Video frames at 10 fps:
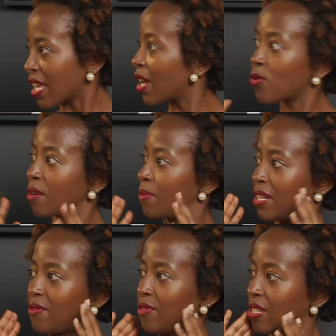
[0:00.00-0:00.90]
Mm. And I mm. couldn't
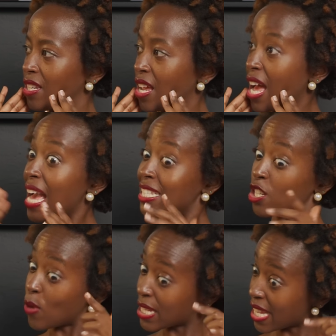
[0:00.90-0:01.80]
believe it. I said,
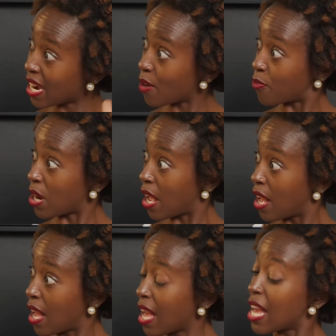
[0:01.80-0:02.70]
You guys are here in Africa,
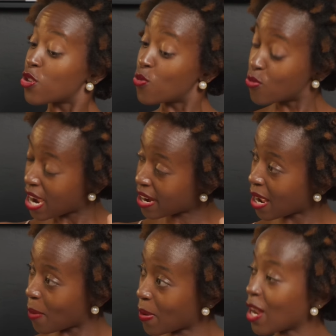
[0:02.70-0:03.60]
mm. Uganda,
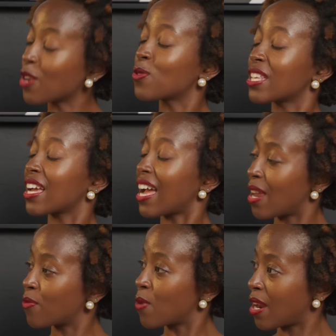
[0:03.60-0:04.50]
Kampala, and you're saying, I
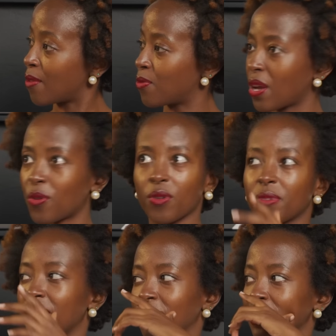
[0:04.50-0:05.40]
love you, I love you. I couldn't
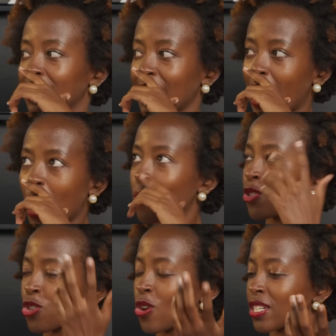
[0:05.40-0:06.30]
believe it. I was
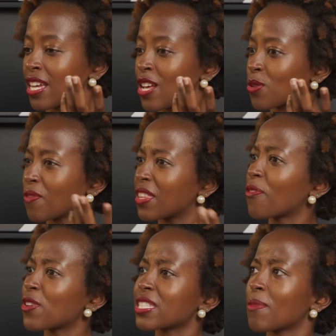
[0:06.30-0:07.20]
shocked. So even
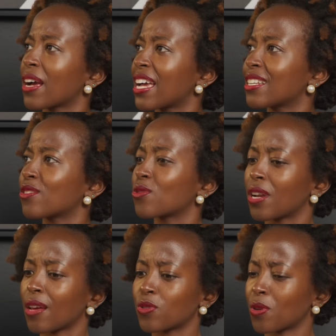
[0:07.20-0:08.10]
the first time a guy tells you he
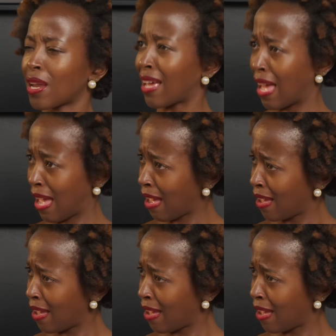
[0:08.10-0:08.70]
loves you, you're like, Huh?